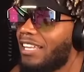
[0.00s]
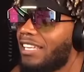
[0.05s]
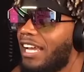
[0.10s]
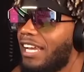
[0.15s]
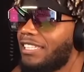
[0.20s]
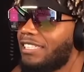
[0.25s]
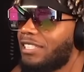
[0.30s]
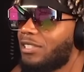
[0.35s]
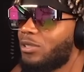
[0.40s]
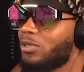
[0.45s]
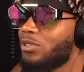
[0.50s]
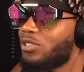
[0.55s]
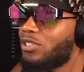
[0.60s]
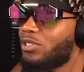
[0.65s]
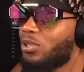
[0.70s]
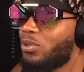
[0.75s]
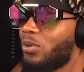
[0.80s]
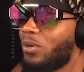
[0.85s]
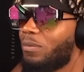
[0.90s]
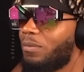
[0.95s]
I like that there's
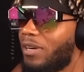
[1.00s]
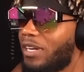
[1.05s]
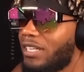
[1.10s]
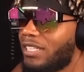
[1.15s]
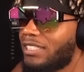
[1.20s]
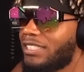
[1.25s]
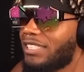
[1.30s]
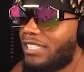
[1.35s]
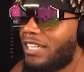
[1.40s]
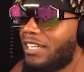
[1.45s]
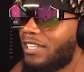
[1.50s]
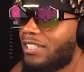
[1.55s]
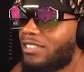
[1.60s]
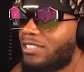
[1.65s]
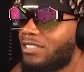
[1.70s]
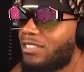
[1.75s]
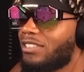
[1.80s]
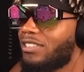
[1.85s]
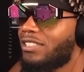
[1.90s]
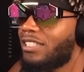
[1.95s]
two Among Us
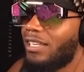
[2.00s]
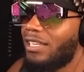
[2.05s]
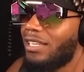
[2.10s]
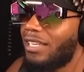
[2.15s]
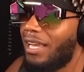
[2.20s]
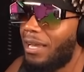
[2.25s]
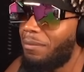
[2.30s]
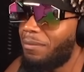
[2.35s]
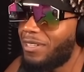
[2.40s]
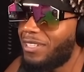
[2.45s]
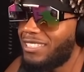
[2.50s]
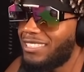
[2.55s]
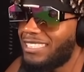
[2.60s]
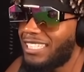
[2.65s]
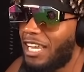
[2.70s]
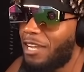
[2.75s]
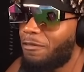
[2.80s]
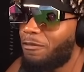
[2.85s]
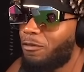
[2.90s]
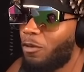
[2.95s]
characters. I'm gonna
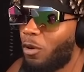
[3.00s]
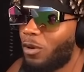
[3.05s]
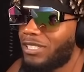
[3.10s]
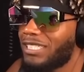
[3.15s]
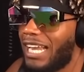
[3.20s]
say four